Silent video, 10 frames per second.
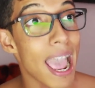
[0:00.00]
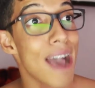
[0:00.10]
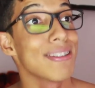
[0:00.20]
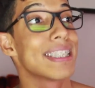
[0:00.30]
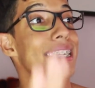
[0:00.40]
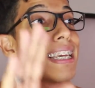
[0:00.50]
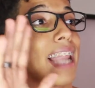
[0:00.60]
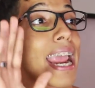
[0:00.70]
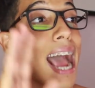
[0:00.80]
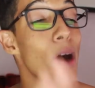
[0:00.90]
I haven't seen,
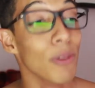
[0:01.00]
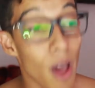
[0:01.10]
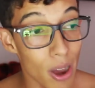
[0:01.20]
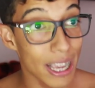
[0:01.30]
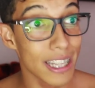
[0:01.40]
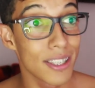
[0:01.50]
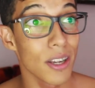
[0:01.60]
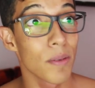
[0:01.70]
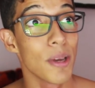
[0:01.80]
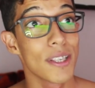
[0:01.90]
like, how long it
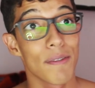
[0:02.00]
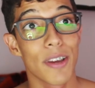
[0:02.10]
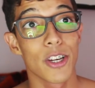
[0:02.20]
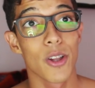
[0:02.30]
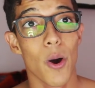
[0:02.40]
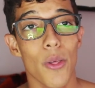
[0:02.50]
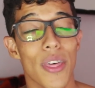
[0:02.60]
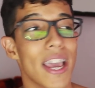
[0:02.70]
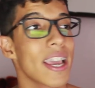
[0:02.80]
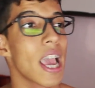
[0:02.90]
took me to finish the whole
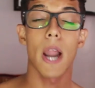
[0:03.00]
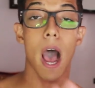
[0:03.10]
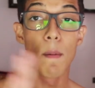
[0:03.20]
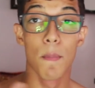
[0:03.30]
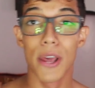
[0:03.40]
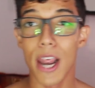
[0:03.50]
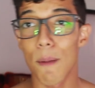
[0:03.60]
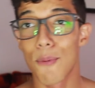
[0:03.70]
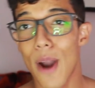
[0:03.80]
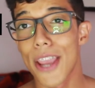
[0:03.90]
thing, but I'm gonna put it
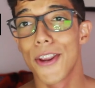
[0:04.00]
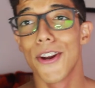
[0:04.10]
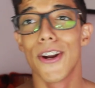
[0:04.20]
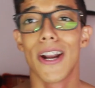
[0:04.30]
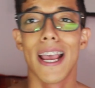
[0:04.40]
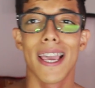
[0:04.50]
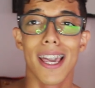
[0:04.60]
up right here.